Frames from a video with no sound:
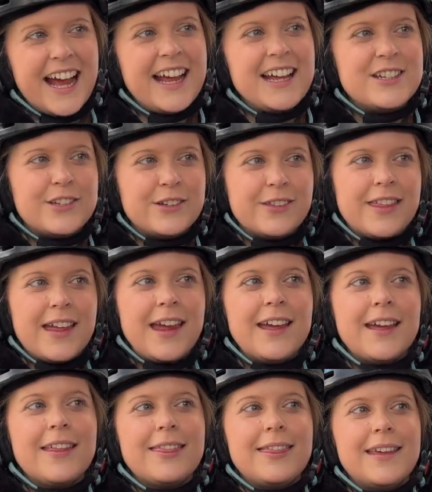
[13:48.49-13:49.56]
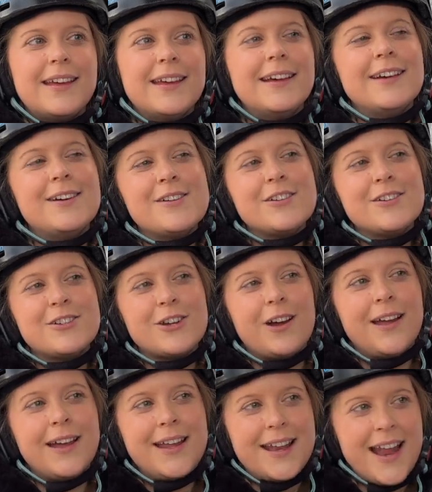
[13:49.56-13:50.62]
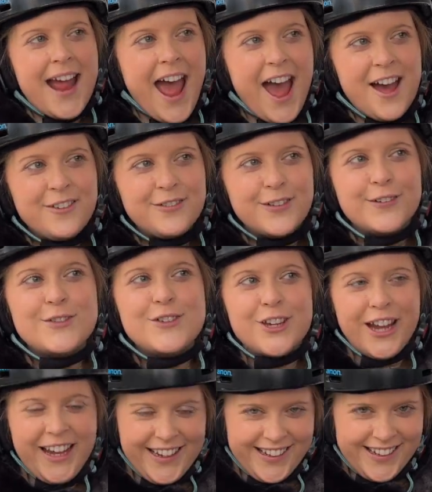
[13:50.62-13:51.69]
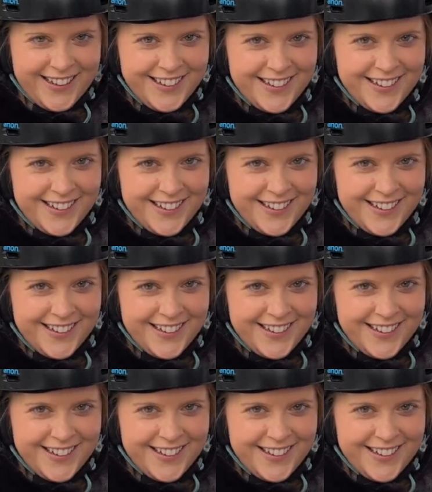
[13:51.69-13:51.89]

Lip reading: I do think the shot and a half of gin.